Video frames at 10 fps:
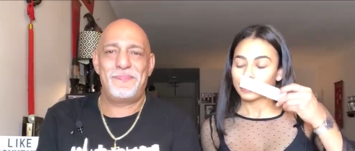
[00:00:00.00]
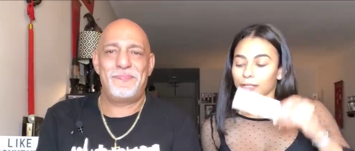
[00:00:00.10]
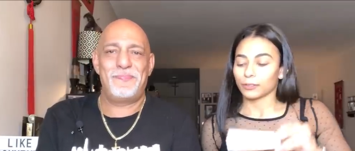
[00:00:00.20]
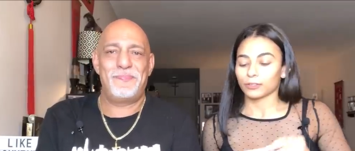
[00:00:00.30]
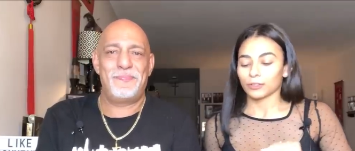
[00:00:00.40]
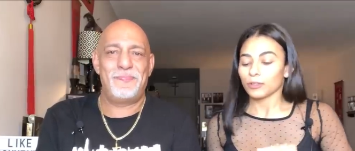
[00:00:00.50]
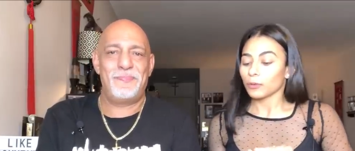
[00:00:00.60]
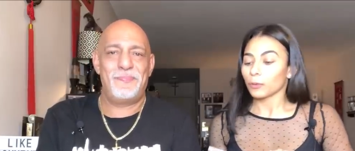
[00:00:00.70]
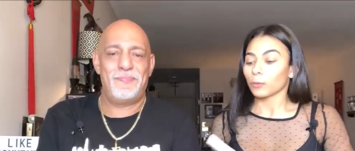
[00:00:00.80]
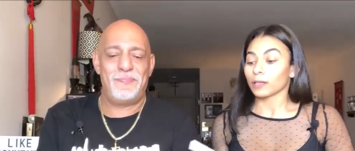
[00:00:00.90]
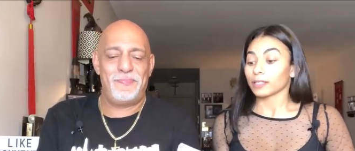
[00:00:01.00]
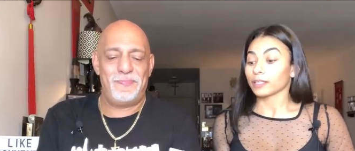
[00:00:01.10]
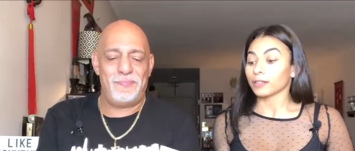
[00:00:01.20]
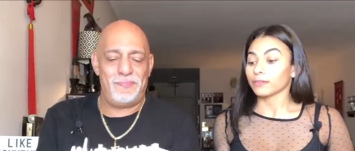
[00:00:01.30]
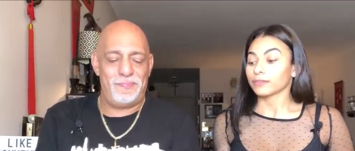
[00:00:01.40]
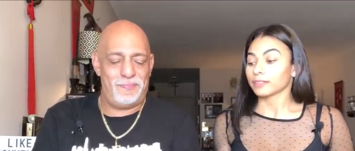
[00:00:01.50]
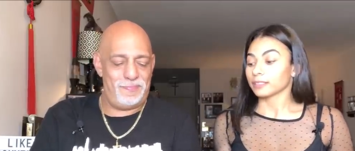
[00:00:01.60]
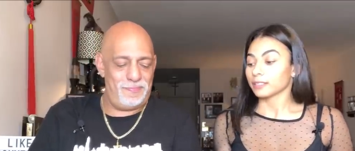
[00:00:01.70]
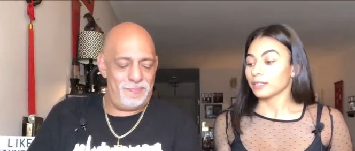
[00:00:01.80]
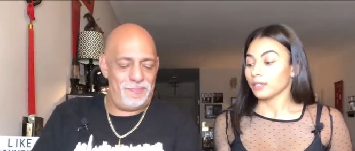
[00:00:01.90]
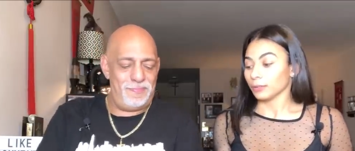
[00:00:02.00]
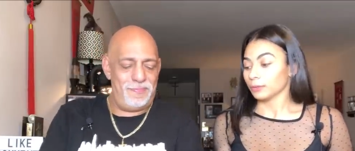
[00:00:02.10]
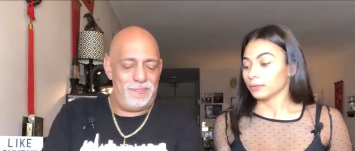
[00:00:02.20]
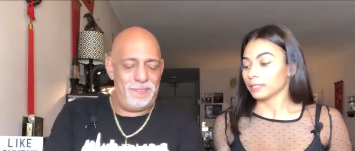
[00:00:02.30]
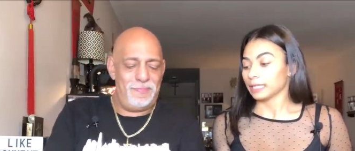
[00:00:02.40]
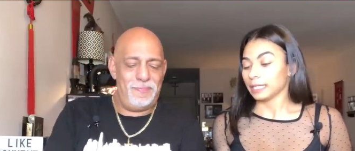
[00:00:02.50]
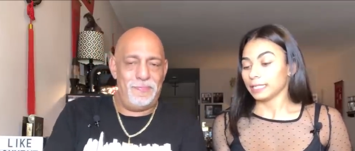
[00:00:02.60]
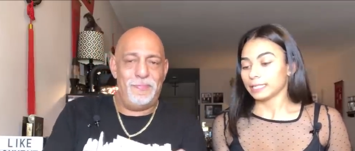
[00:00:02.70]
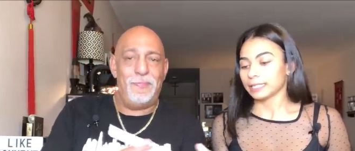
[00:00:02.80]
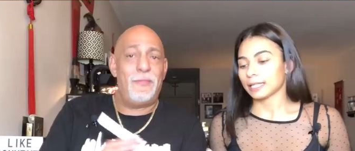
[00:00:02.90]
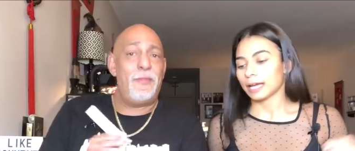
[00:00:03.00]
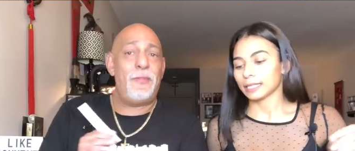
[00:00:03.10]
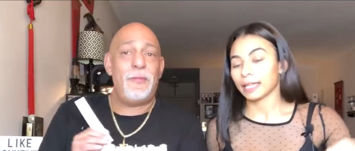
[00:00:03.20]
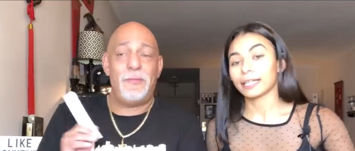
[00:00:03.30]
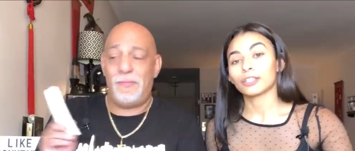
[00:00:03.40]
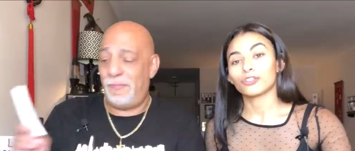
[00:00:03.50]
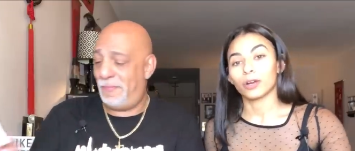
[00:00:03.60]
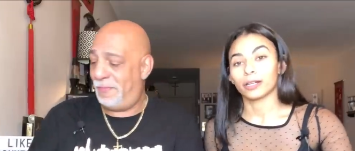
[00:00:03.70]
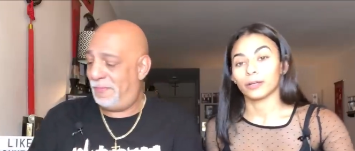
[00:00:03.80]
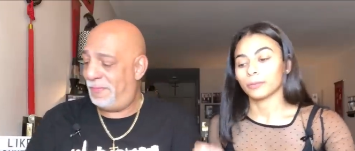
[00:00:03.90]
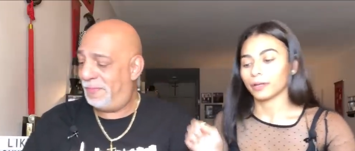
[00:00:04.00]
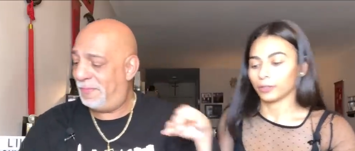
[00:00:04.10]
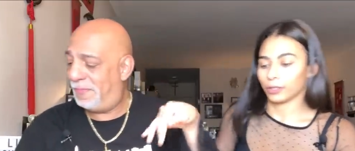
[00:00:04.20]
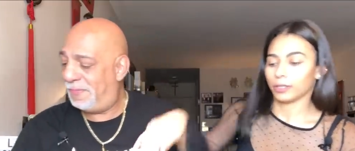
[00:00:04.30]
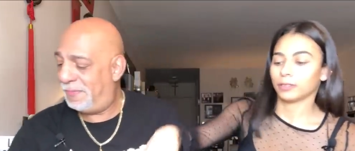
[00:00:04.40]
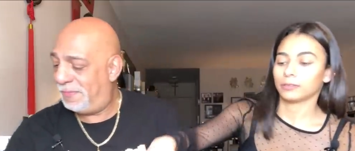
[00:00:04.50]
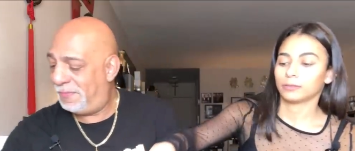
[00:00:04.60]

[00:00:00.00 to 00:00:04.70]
Speaker 1: And I also know it well enough to know that I like the dry down better.